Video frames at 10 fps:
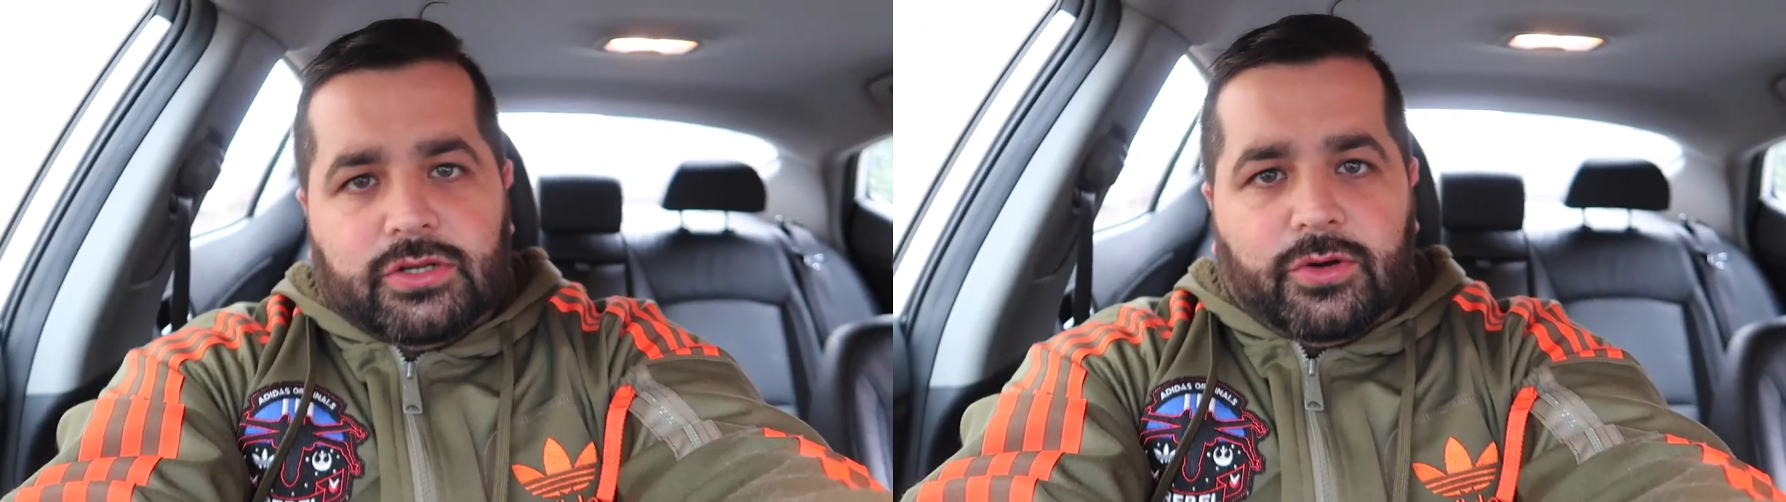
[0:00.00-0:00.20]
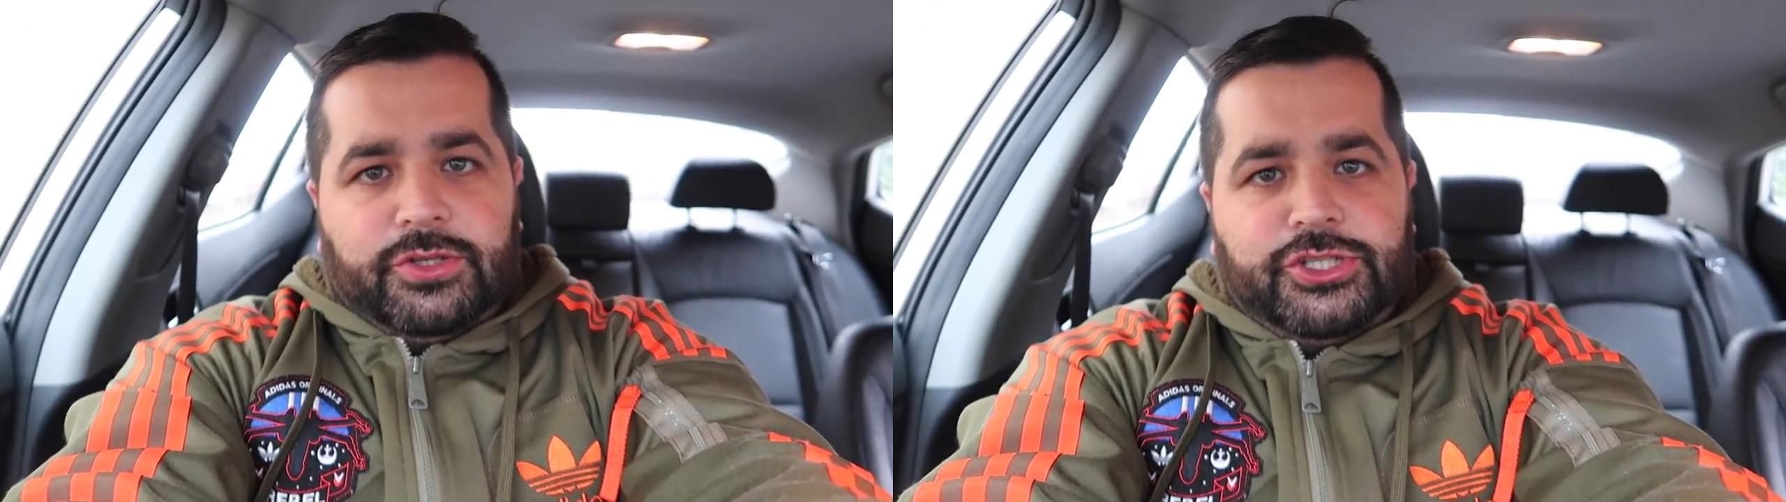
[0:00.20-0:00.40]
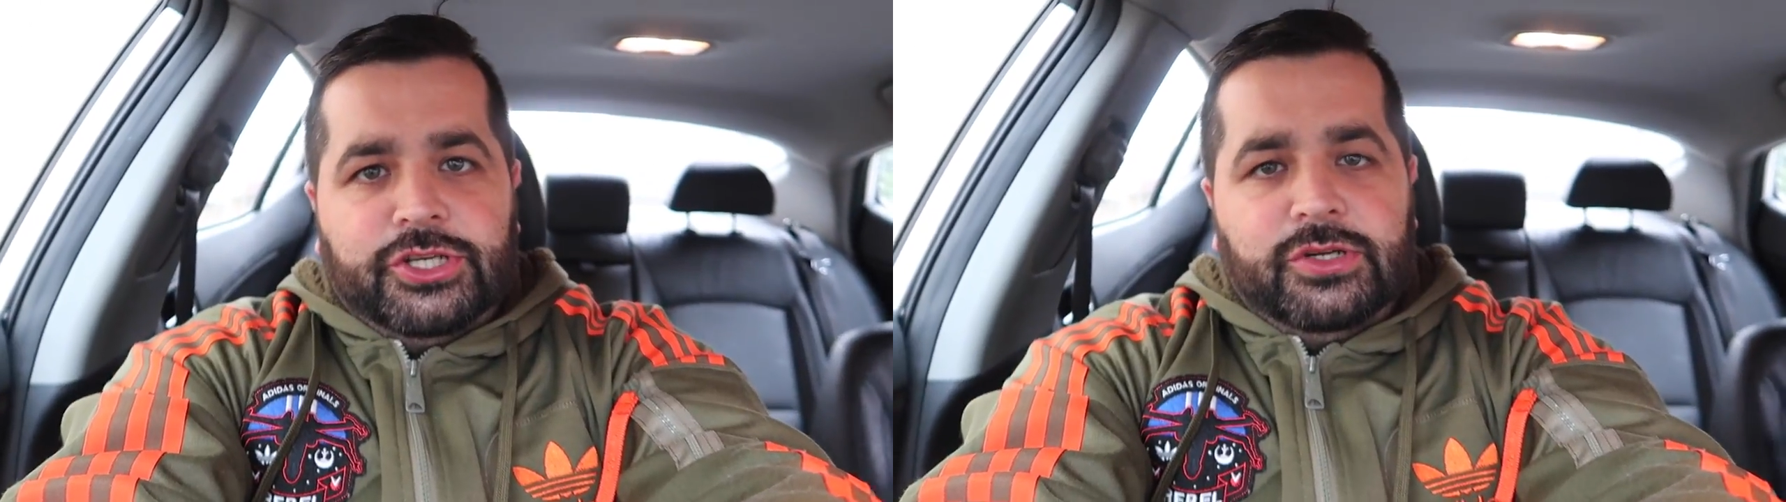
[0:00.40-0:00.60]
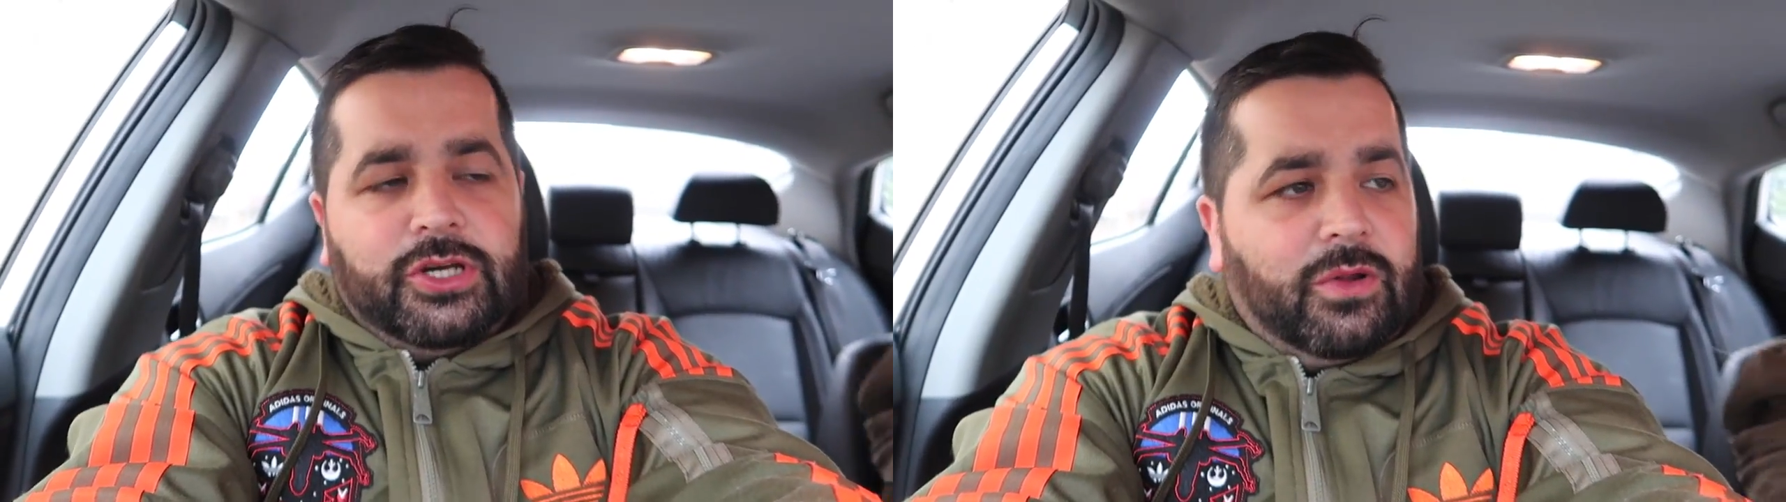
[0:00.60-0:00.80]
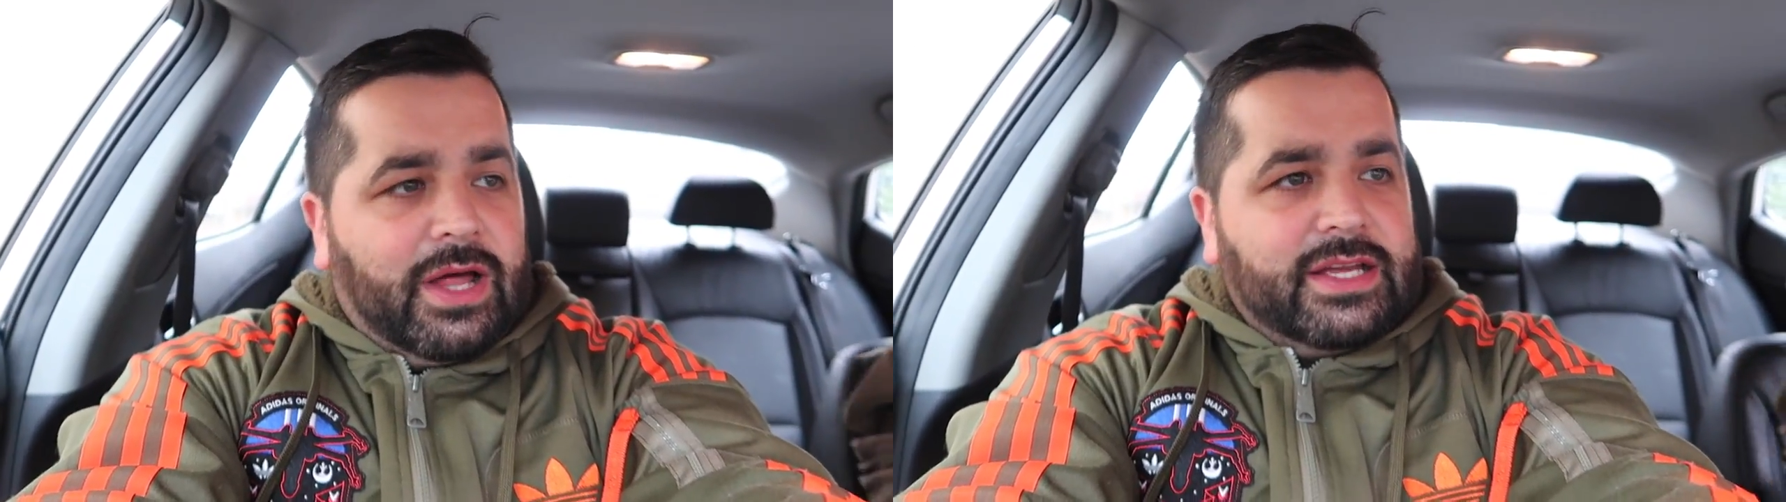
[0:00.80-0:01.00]
You know, the
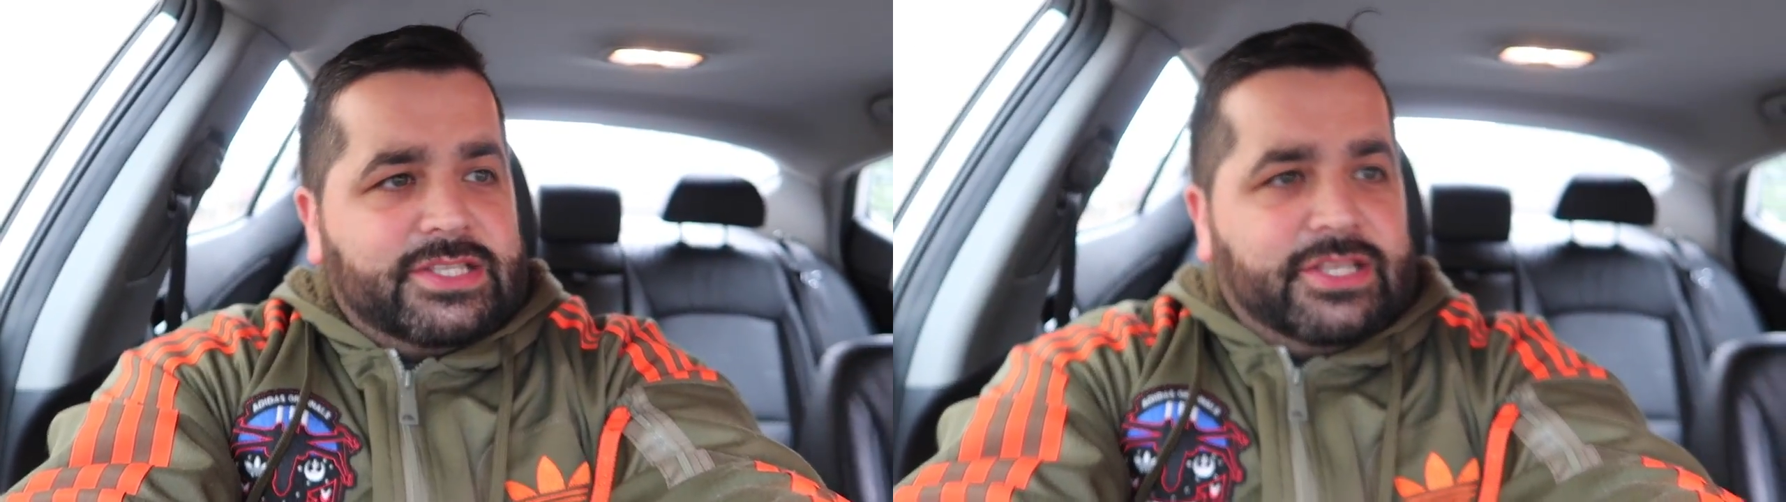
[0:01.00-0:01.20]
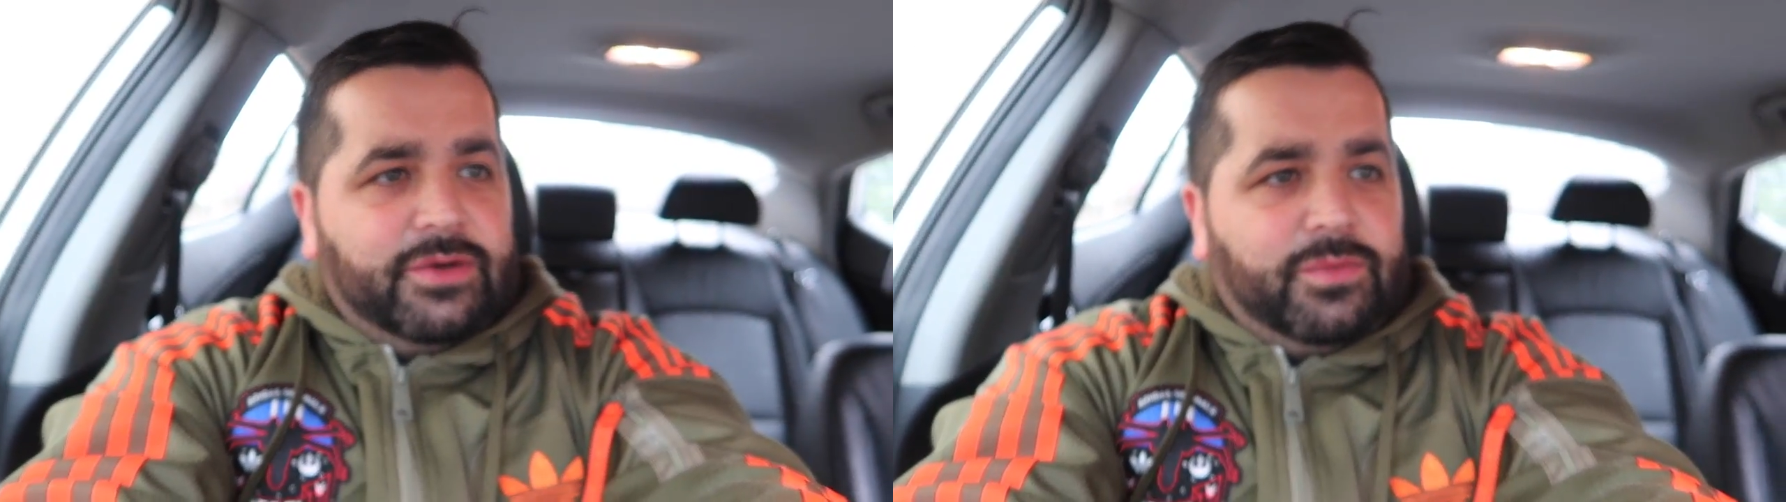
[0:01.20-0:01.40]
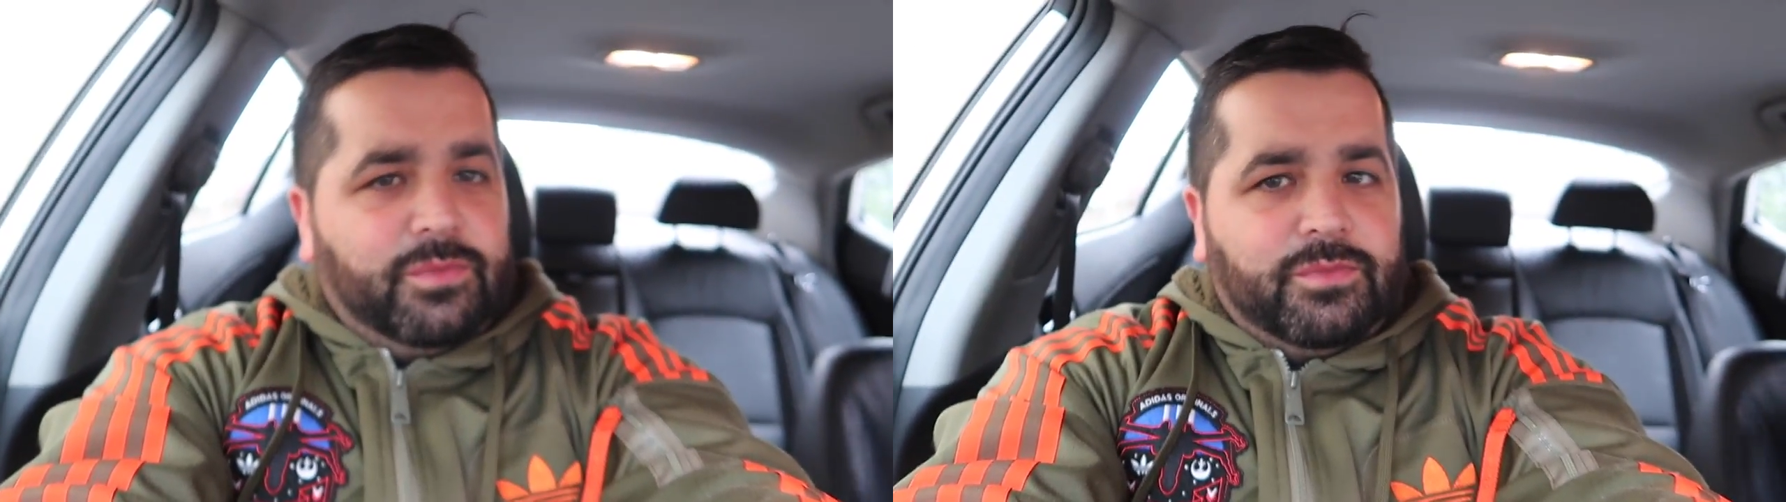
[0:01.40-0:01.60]
studio lights that